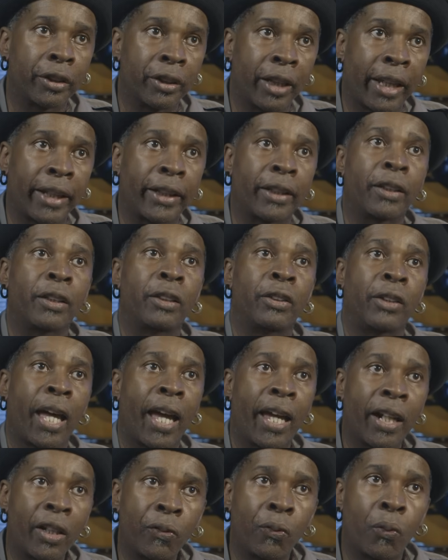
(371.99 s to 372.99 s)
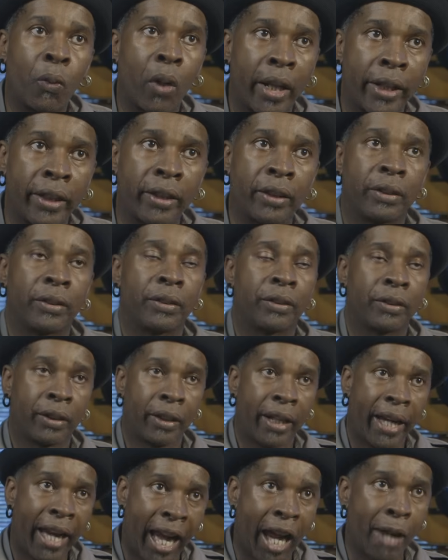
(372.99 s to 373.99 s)
Like, a lot of what
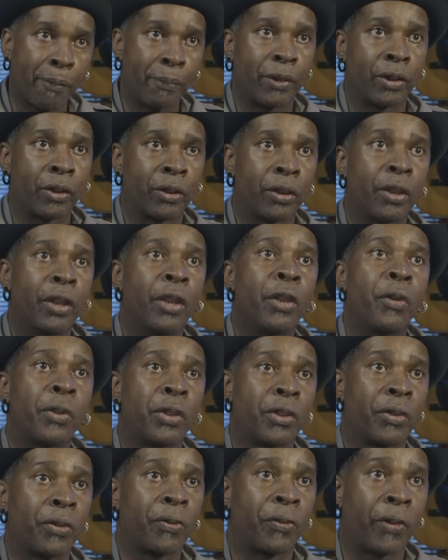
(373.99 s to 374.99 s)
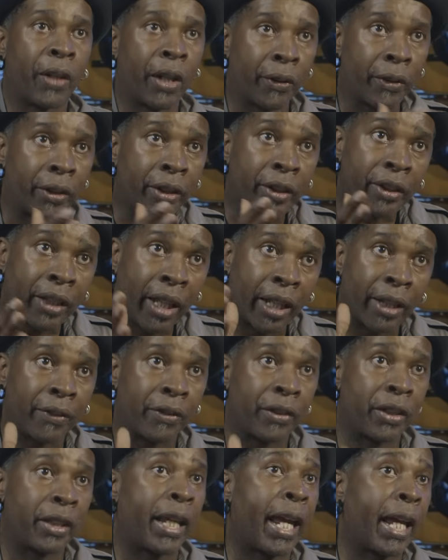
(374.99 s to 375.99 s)
happened was a very kind of
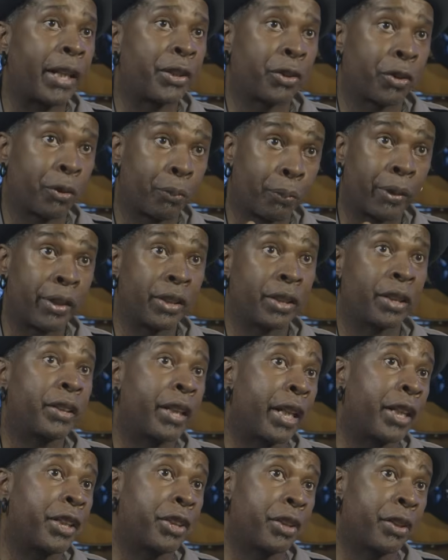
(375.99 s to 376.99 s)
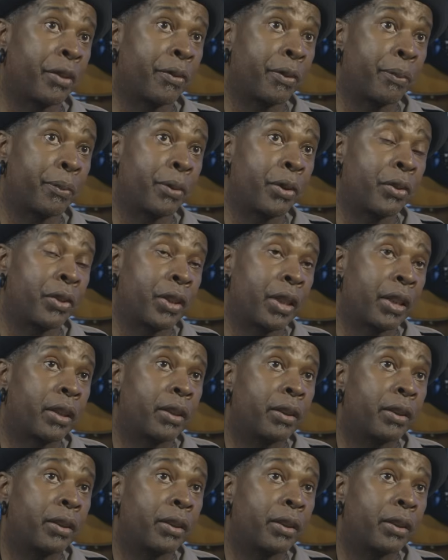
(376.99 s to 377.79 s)
theatrical presentation of the music.